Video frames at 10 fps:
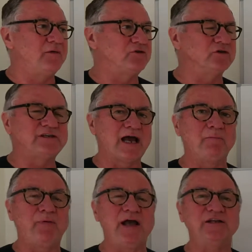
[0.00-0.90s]
Good
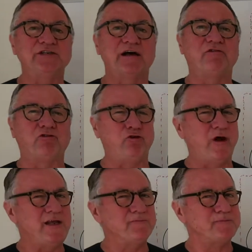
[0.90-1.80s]
campaigns have
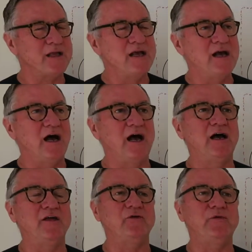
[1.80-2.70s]
3.
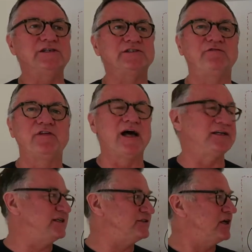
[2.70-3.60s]
And the reason for
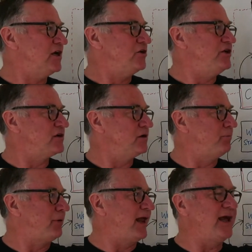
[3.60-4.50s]
that is you
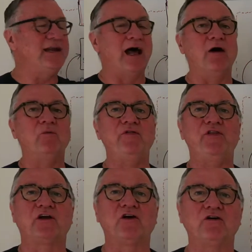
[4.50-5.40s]
can play now with
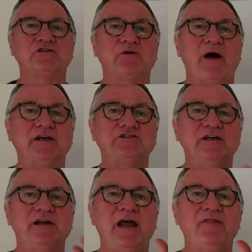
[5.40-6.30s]
the call to
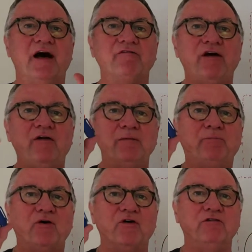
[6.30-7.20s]
action in that very
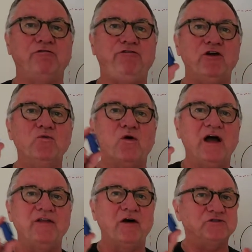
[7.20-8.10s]
important
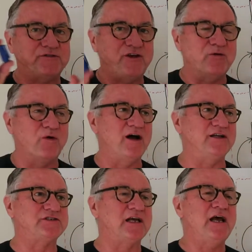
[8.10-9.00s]
in those few
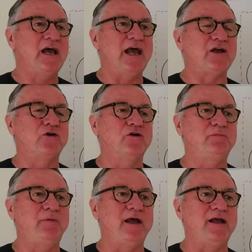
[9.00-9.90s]
words. It
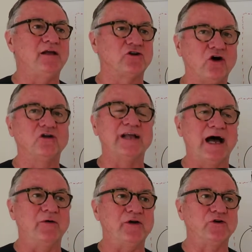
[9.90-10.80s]
could be call
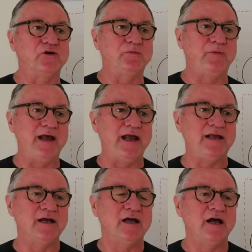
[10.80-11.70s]
now, it could
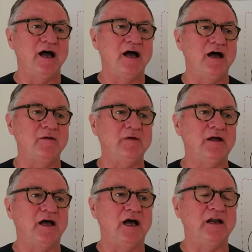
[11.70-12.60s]
be
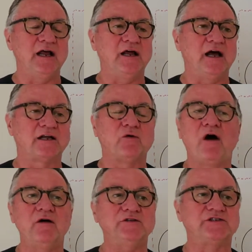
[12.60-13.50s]
a
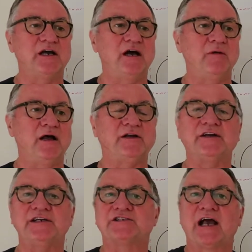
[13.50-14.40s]
quote, a
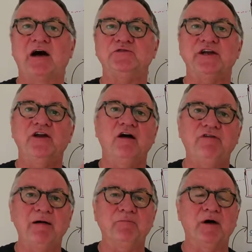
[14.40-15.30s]
discount in
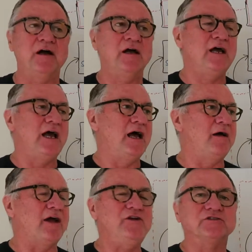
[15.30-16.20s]
November,
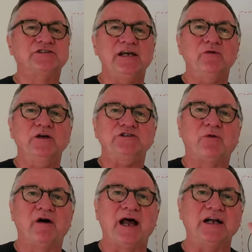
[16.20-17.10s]
and you'll see which
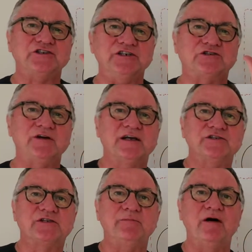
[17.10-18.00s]
one actually
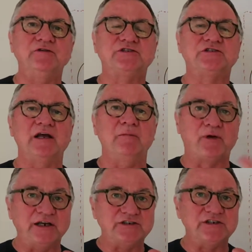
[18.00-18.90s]
triggers the most
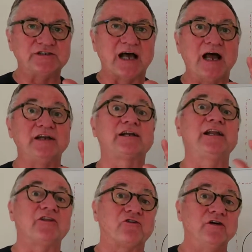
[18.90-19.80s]
impressions and
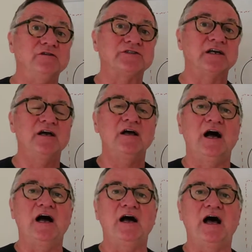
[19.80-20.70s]
click-throughs,
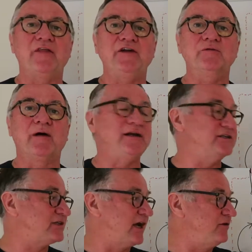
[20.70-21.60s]
and then you might
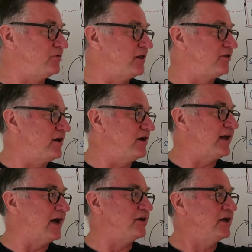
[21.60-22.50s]
decide with a third
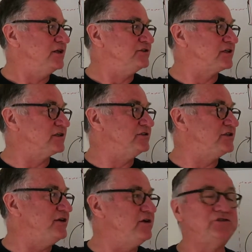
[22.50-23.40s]
ad to
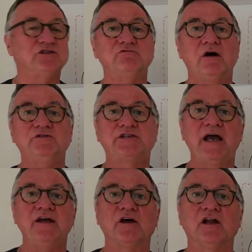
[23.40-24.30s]
continue to
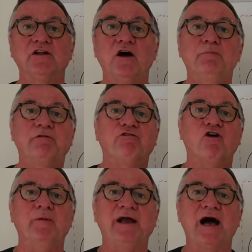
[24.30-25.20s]
rotate a low
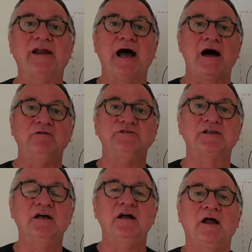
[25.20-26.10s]
performing ad out,
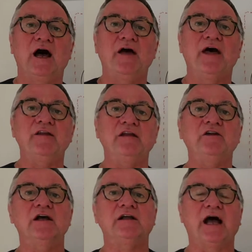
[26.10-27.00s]
and
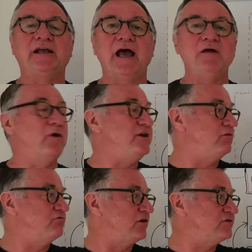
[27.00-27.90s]
then again when
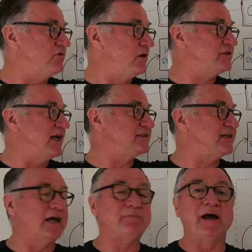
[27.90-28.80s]
you rotate
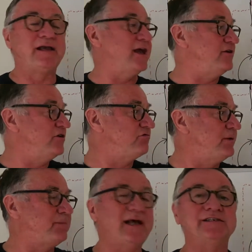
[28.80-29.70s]
an ad back in, you'd
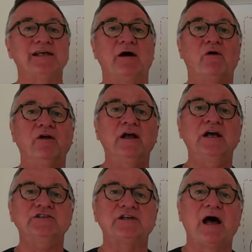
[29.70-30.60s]
replace that one.
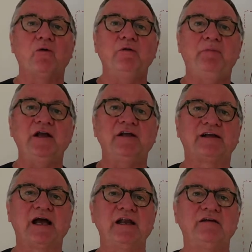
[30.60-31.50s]
So that would be
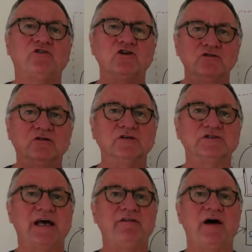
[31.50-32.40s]
kind of Google's
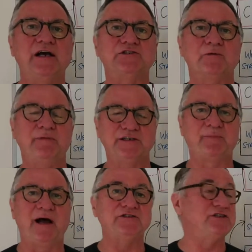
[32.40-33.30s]
advice on best
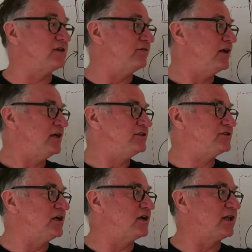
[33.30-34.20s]
practice of
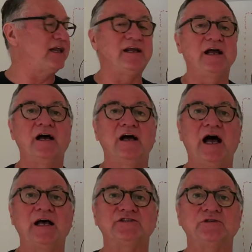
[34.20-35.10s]
circling
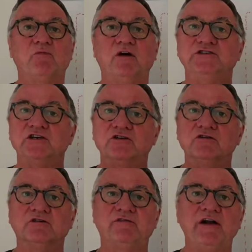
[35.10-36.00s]
ads and watching
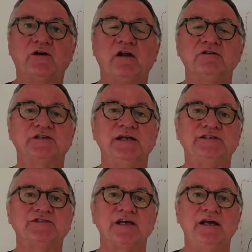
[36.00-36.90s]
Google very closely
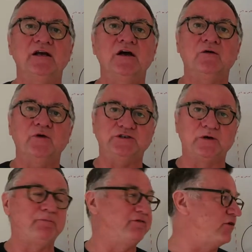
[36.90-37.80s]
to see which
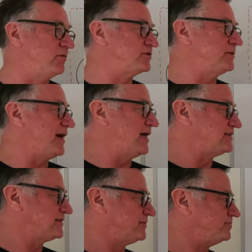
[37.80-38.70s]
one performs the best.